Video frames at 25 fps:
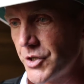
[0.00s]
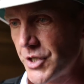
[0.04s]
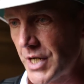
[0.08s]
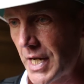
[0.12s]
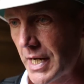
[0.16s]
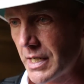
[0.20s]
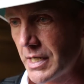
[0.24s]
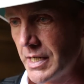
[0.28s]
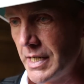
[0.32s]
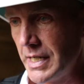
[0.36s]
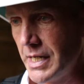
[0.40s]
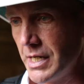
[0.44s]

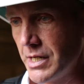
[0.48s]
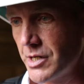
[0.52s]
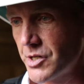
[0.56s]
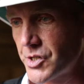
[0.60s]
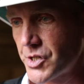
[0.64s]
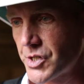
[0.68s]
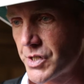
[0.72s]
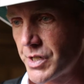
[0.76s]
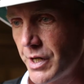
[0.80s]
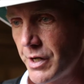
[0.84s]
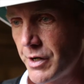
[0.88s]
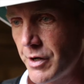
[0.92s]

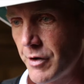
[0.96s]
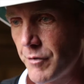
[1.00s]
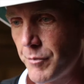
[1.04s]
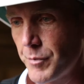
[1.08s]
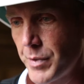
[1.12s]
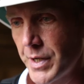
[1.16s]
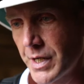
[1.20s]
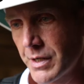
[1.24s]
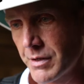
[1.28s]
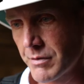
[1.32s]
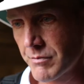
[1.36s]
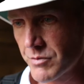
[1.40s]
techniques that
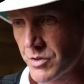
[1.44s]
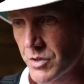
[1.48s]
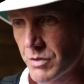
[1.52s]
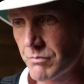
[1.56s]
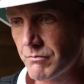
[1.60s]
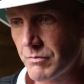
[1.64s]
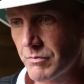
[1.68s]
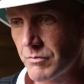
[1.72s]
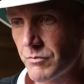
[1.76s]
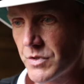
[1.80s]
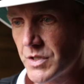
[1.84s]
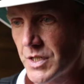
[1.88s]
have been
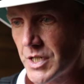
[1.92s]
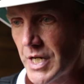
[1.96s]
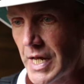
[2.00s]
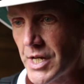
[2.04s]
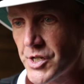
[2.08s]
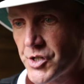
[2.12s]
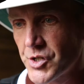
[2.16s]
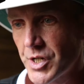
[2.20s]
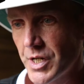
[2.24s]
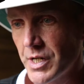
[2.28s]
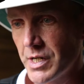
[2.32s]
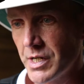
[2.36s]

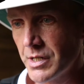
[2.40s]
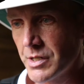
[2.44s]
tested